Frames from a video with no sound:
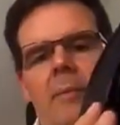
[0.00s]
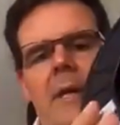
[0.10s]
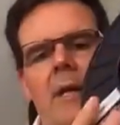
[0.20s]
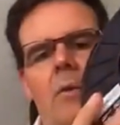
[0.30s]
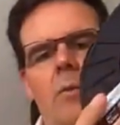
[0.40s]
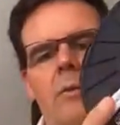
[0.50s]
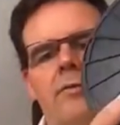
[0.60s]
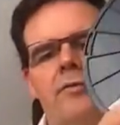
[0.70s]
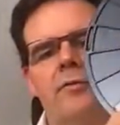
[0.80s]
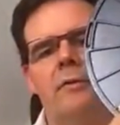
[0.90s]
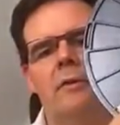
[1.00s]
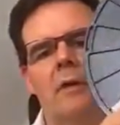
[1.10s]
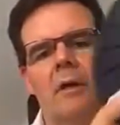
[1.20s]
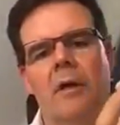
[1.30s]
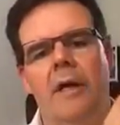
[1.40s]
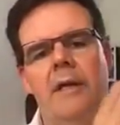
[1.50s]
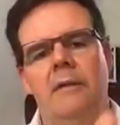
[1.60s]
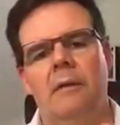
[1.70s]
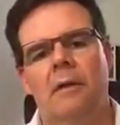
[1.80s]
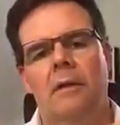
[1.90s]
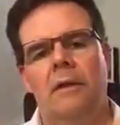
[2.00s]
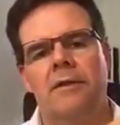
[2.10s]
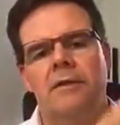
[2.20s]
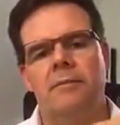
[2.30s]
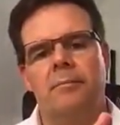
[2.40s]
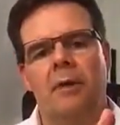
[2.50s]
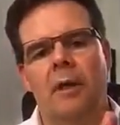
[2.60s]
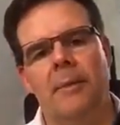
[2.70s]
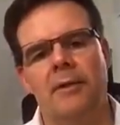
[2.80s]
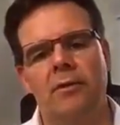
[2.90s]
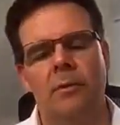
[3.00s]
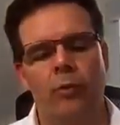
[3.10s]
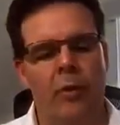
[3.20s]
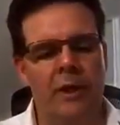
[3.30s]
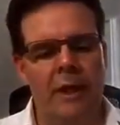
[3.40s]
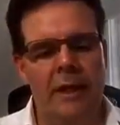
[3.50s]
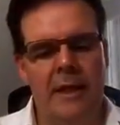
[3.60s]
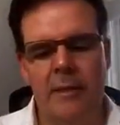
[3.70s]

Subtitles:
Airwolf, all right? This is about 2.88